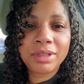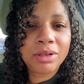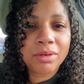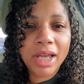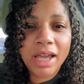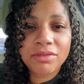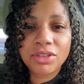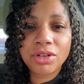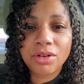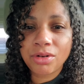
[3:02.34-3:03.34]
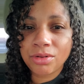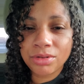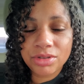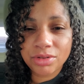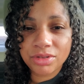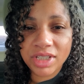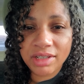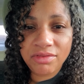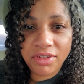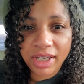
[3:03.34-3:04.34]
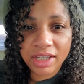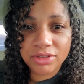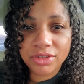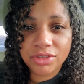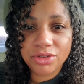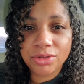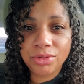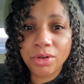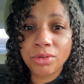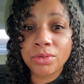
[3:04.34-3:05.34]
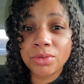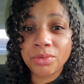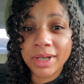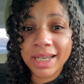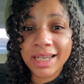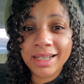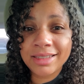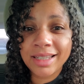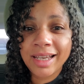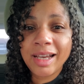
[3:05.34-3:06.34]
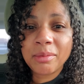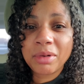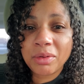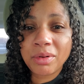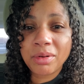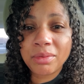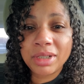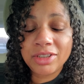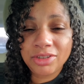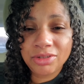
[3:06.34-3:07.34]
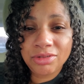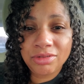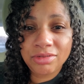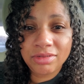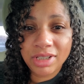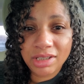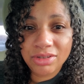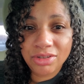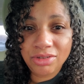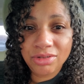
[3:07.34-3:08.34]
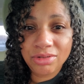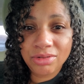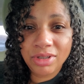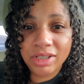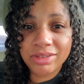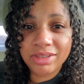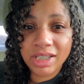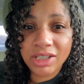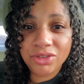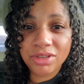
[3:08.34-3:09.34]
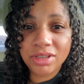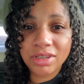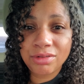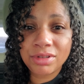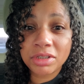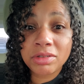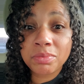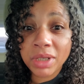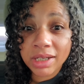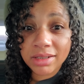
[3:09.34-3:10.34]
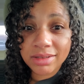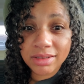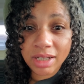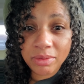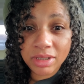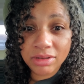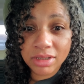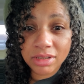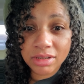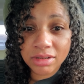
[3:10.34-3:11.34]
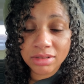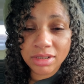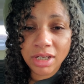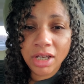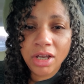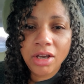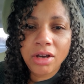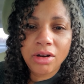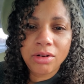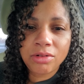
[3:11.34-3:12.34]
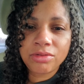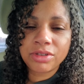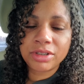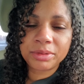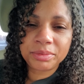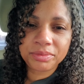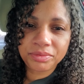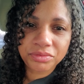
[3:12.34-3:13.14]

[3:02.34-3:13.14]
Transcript: we don't have to hold so steadfast to old ways, but what we do need to do is teach the respect that we learned over